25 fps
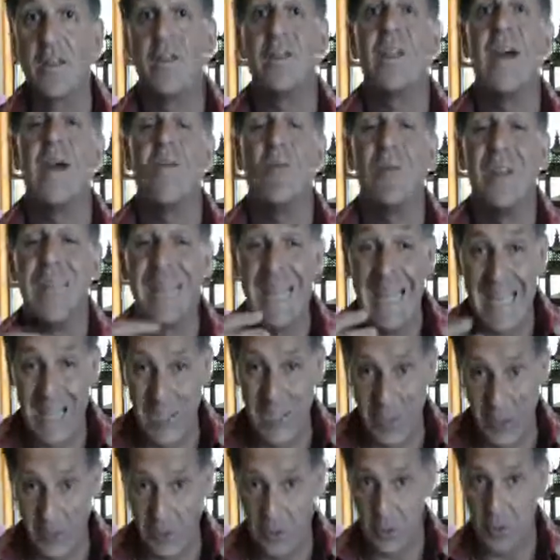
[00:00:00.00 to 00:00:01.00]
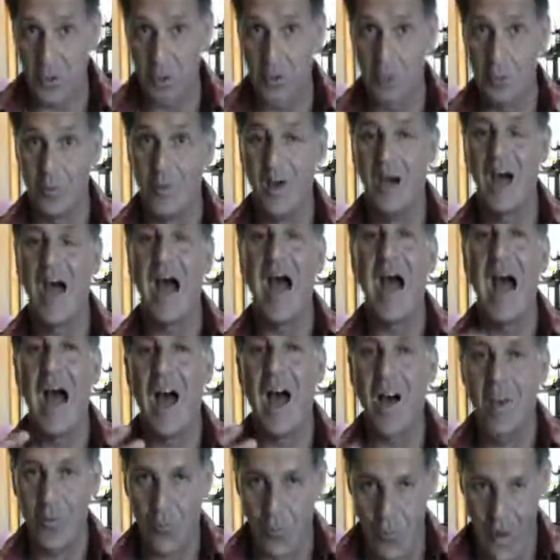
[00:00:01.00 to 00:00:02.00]
that will help you
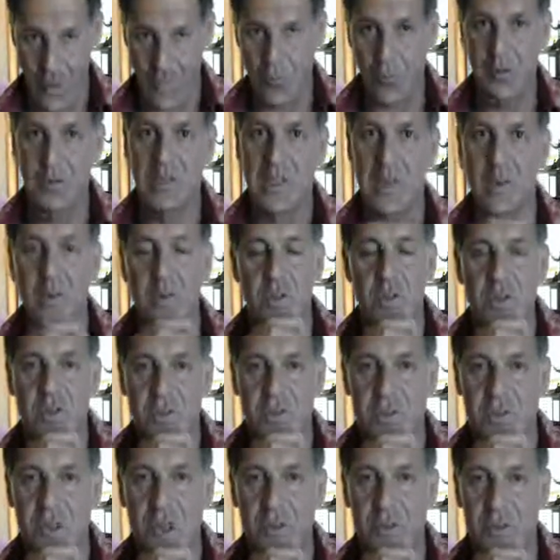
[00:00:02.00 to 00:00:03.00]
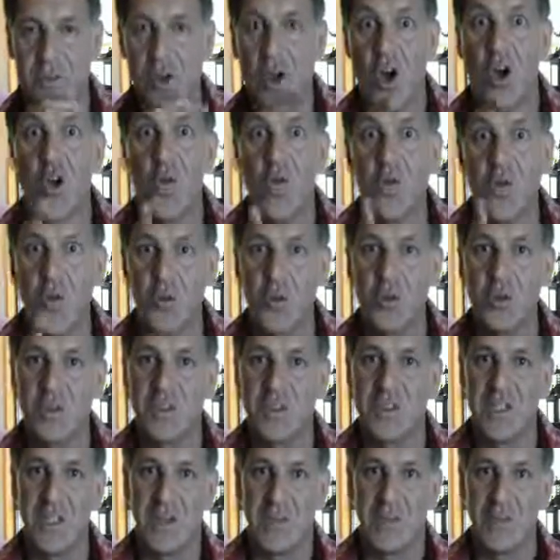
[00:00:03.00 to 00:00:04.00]
unravel some of this stuff for
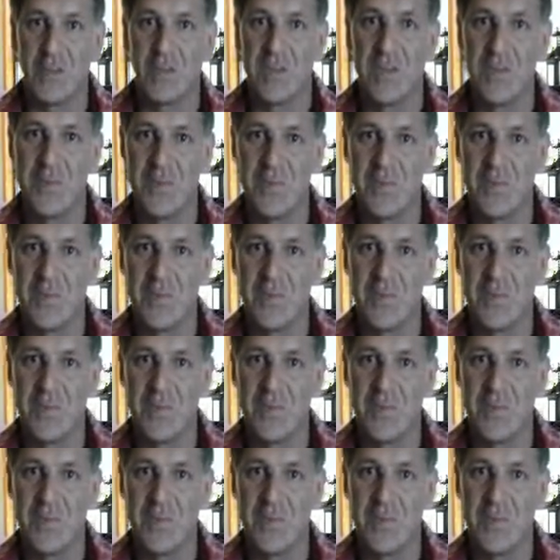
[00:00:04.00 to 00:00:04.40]
yourself.